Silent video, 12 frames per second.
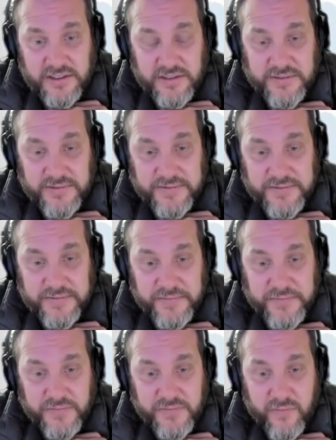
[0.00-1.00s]

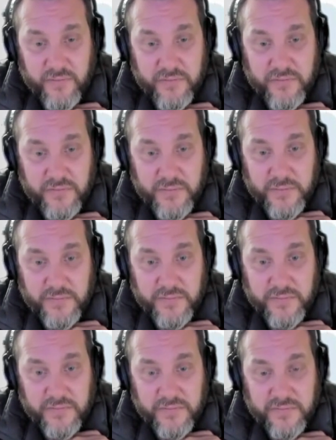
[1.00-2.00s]

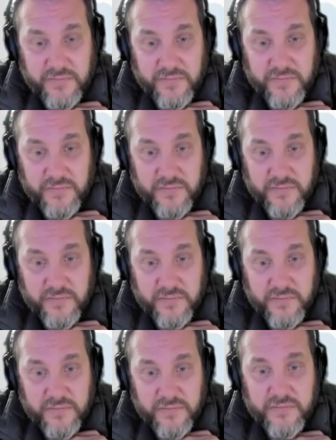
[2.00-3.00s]

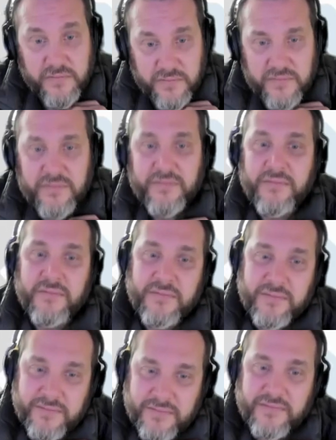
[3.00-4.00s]

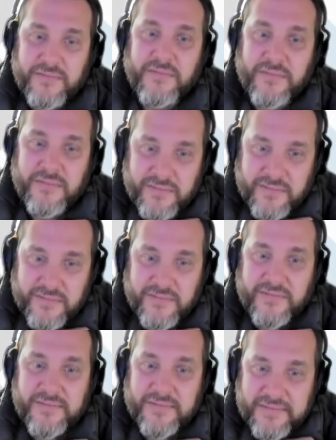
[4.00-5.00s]

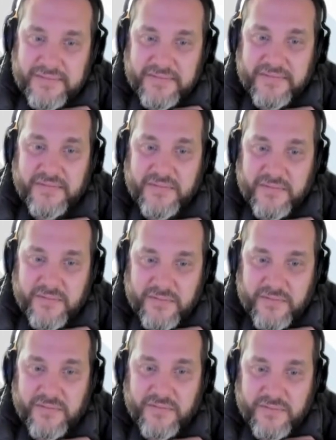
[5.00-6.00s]

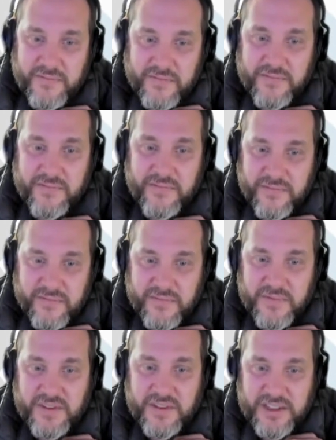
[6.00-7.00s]

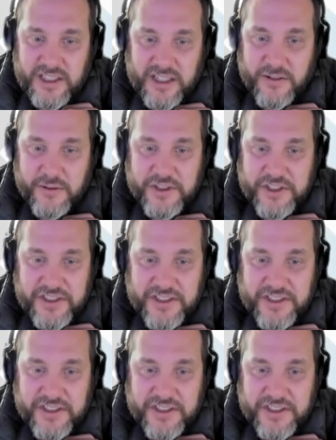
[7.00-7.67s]
The person shown says nothing.